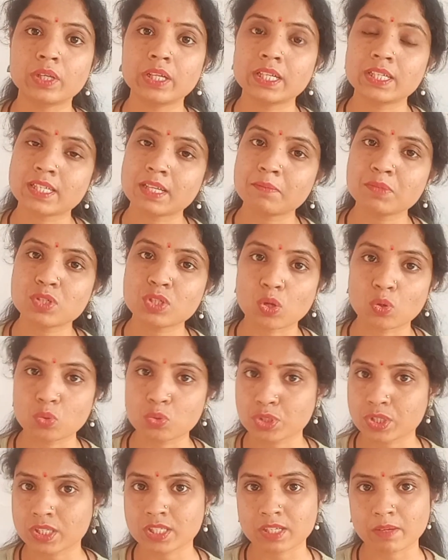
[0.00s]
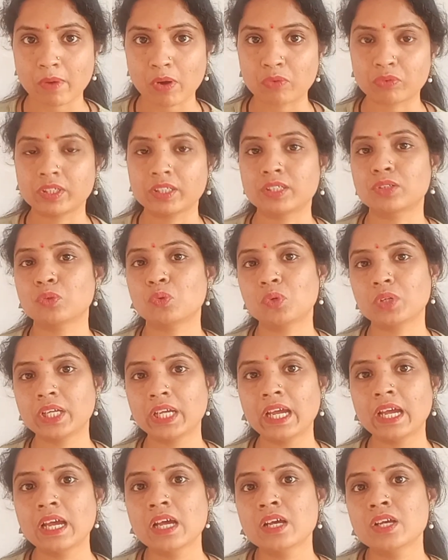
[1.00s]
get some solutions about it.
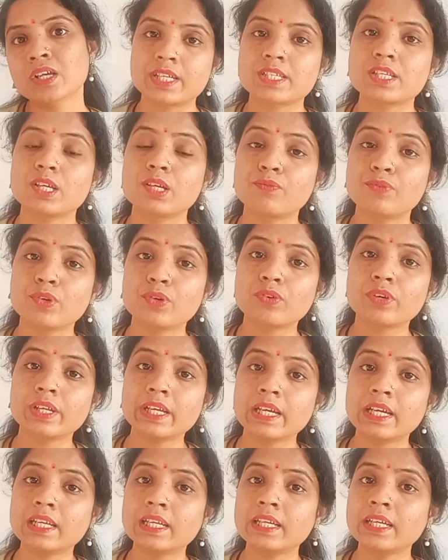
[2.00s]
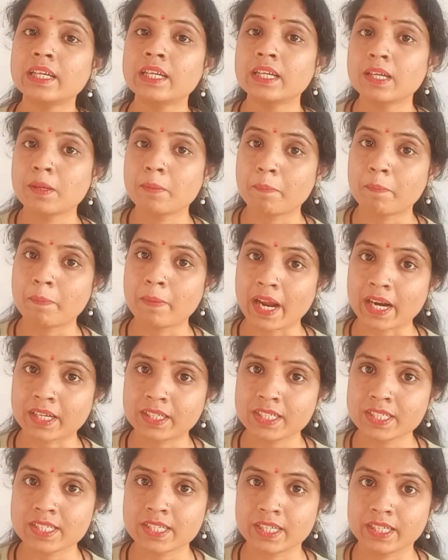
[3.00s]
Okay, yes, if you really
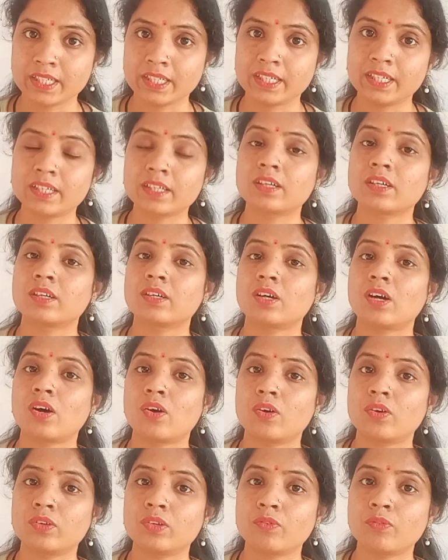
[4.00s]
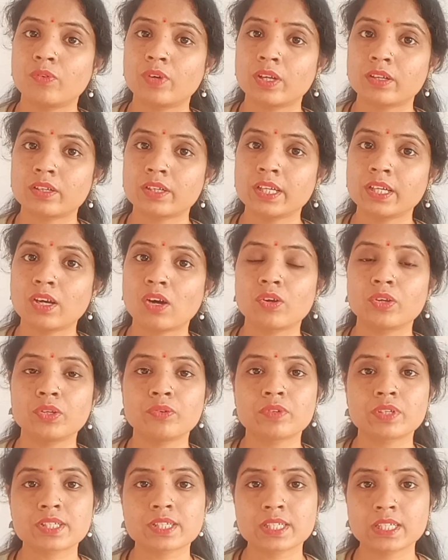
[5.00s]
practicing it on working on
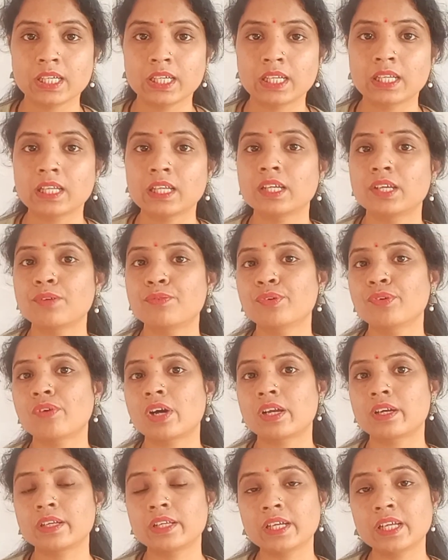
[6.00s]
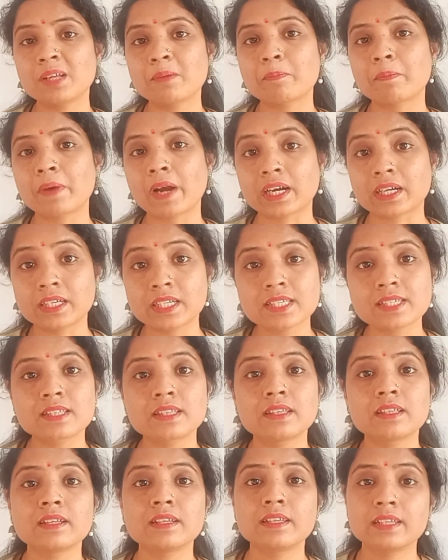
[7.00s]
your skill, if you are really practice
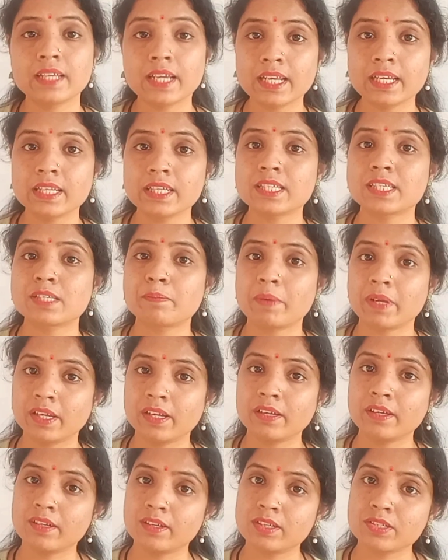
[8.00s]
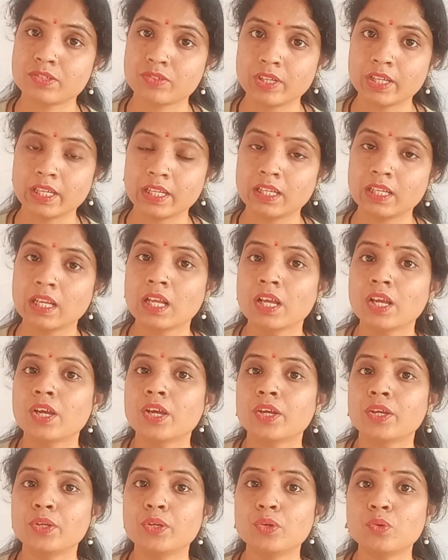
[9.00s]
daily speaking English skill,
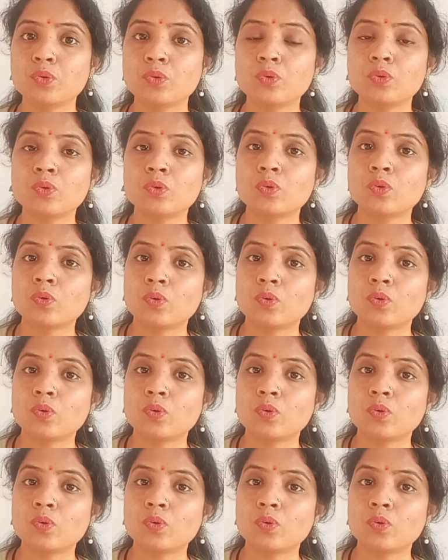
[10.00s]
you